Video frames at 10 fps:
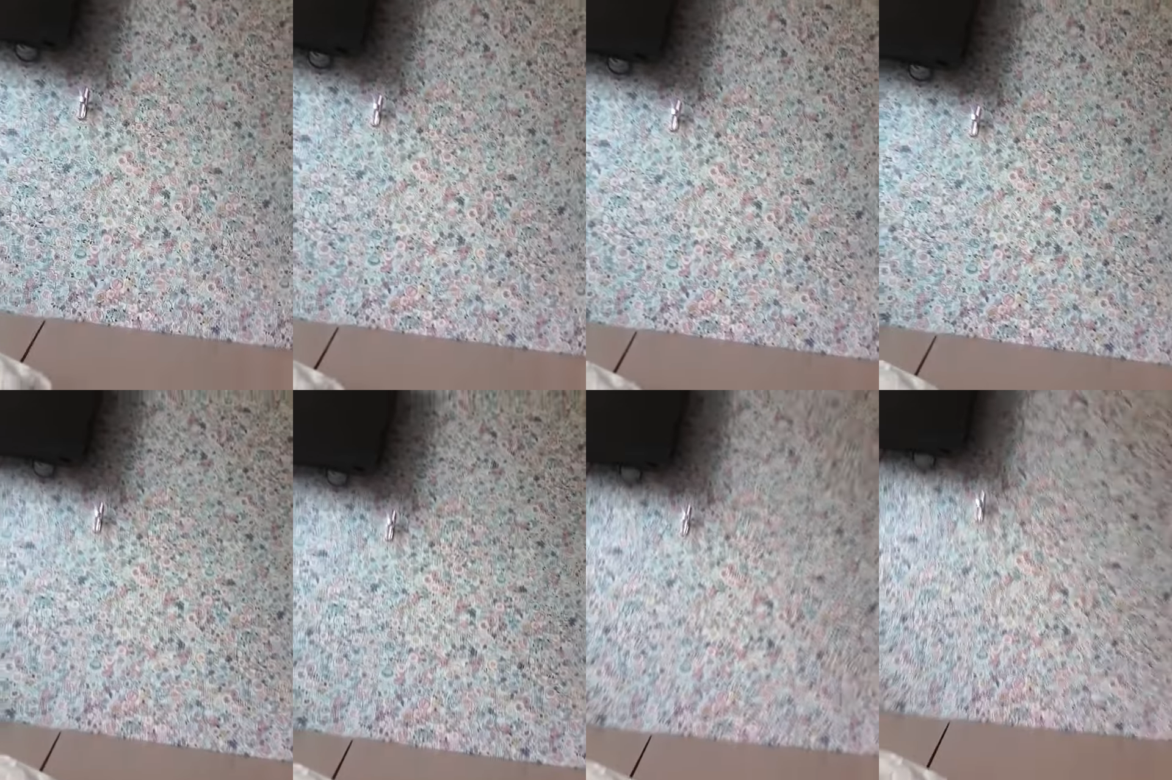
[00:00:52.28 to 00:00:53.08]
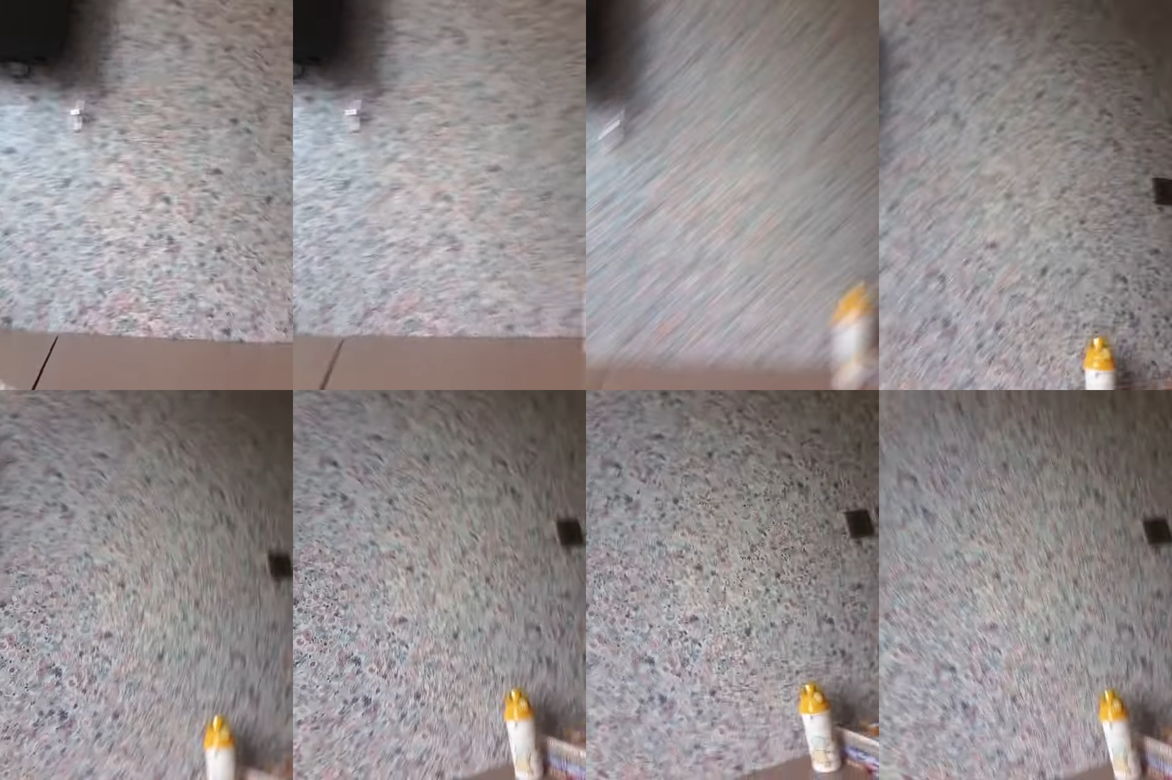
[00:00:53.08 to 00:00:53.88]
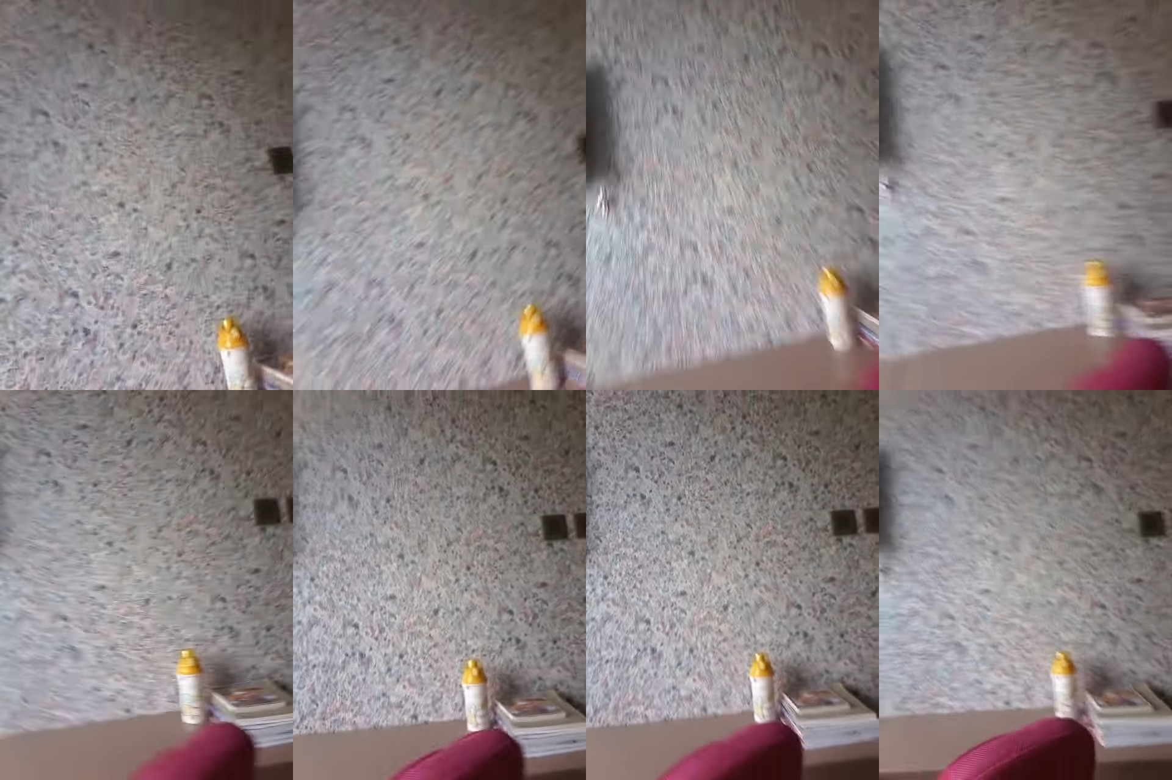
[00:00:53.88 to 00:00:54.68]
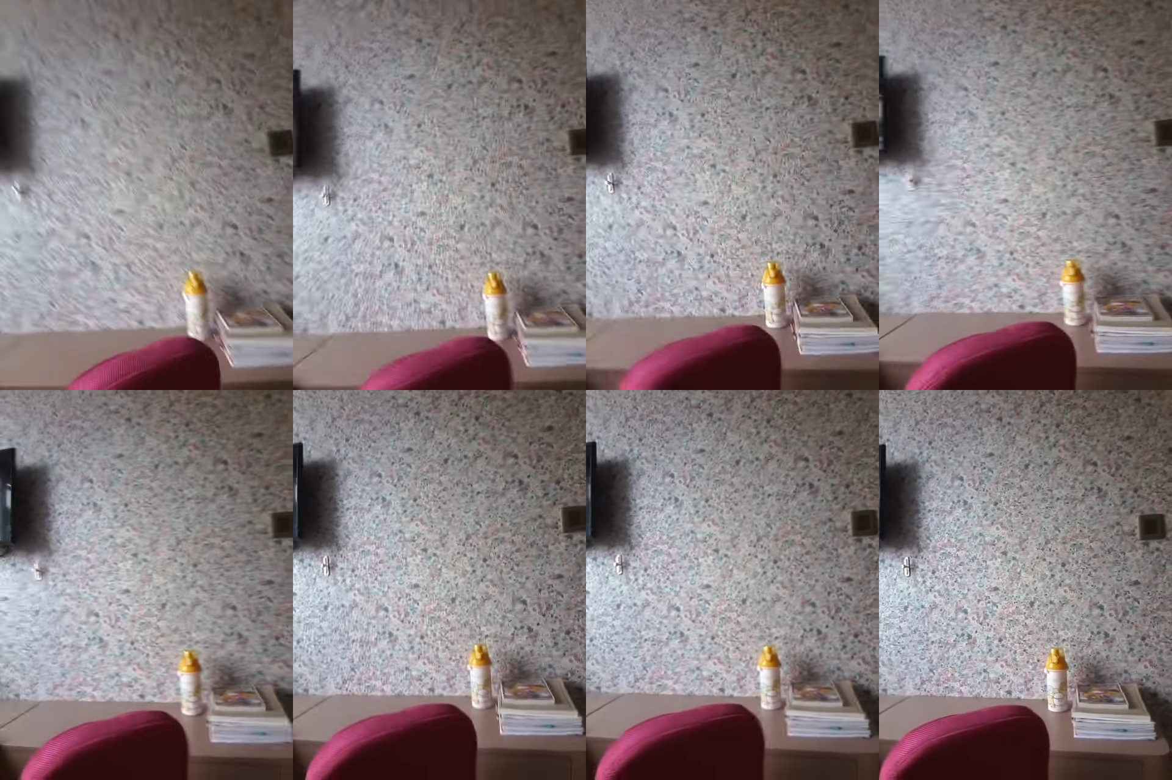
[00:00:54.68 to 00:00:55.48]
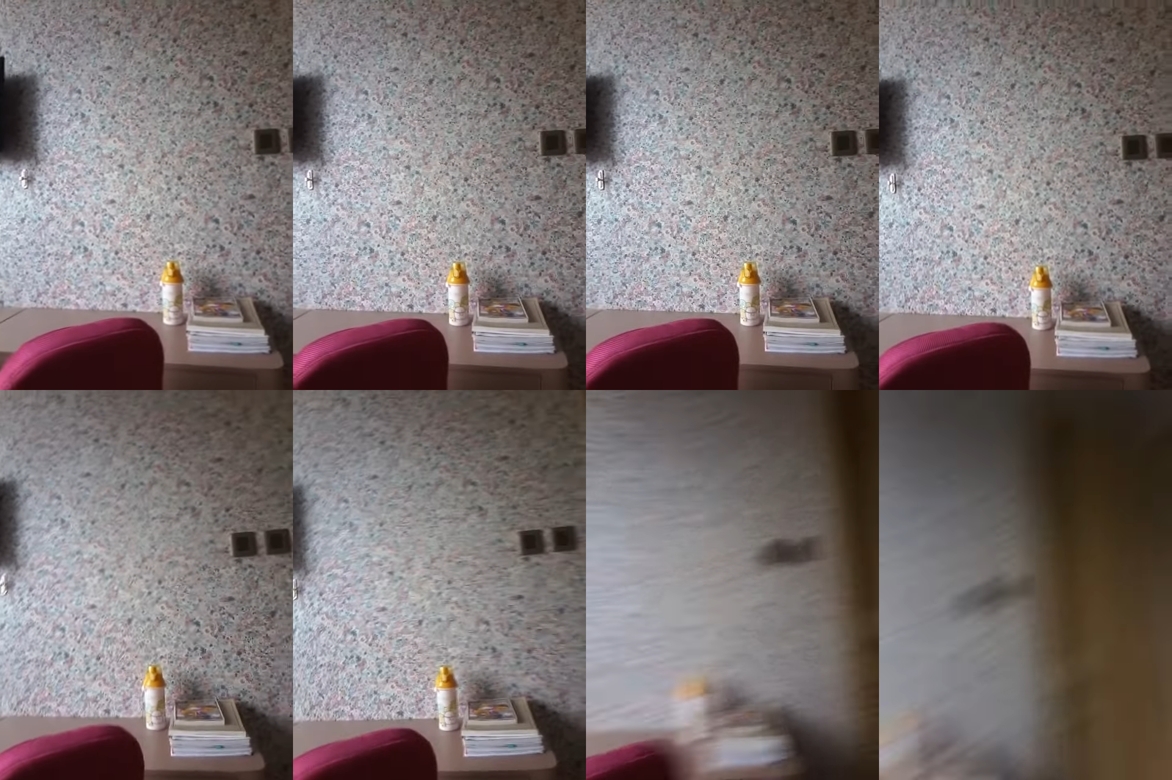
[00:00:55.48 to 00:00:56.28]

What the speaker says: No face is visible, so there are no lips to read.